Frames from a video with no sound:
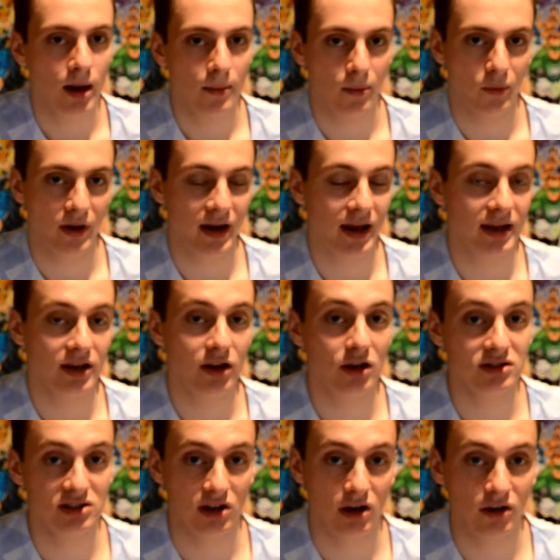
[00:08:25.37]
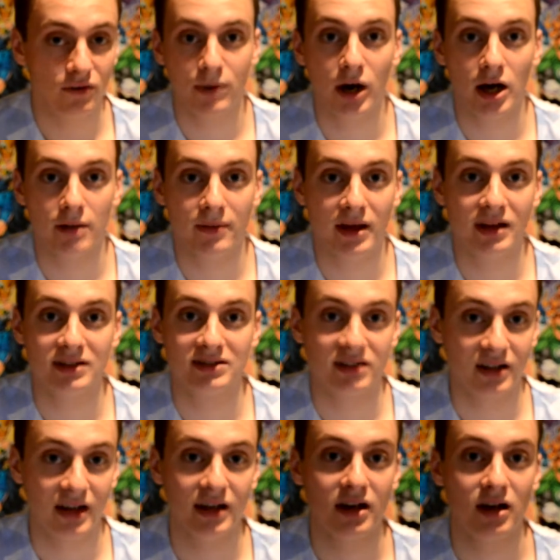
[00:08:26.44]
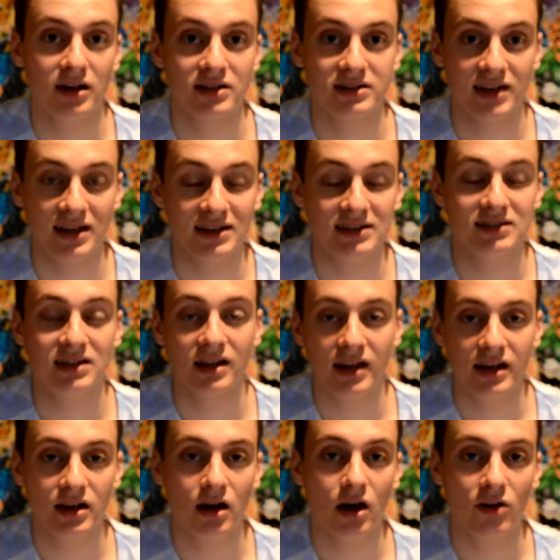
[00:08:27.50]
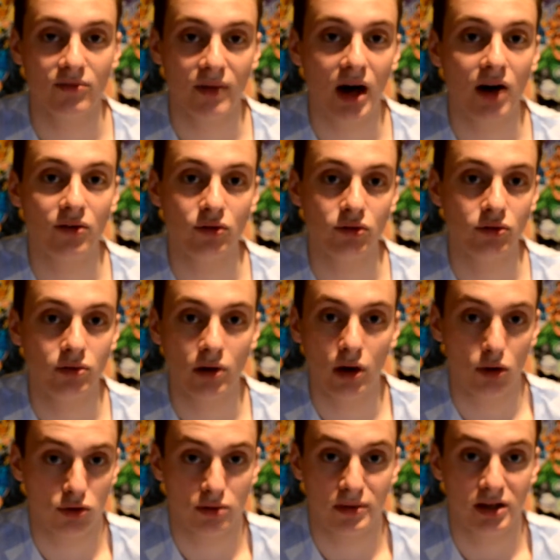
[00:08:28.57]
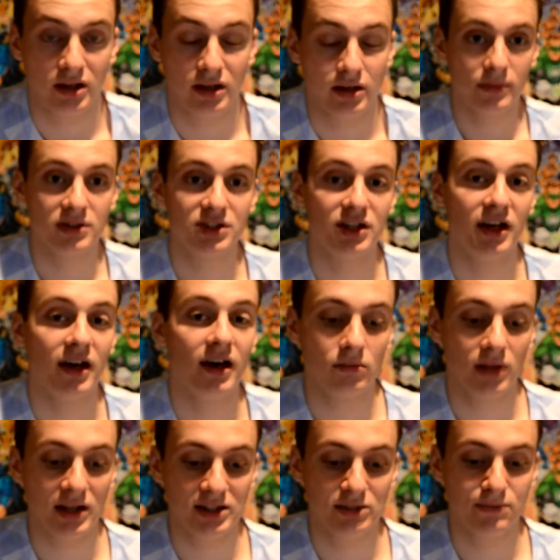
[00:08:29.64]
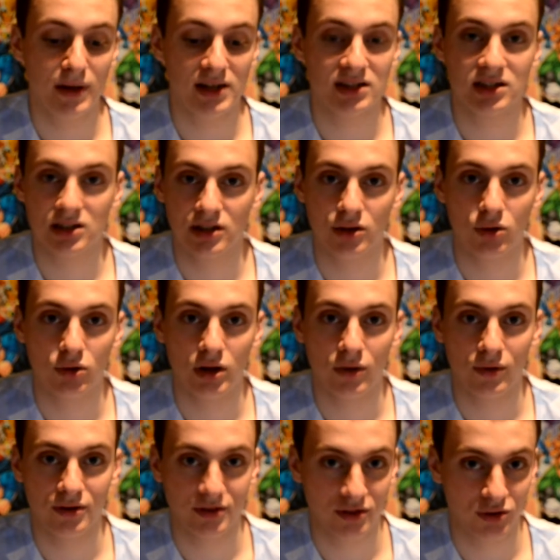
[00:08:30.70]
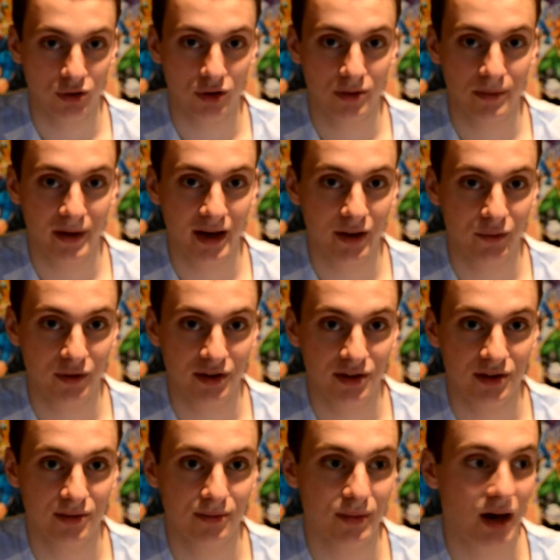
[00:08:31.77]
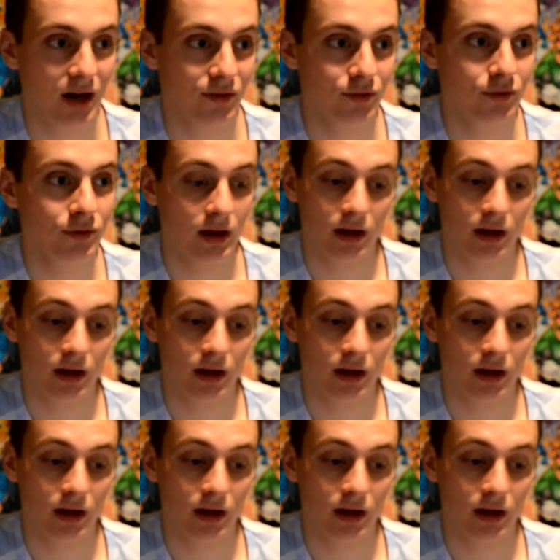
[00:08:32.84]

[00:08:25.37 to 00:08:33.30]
But when he goes off, Spider-Man is the leader, because he's the leader of Marvel, ultimately. But yeah, that's basically all I wanted to talk about with Marvel.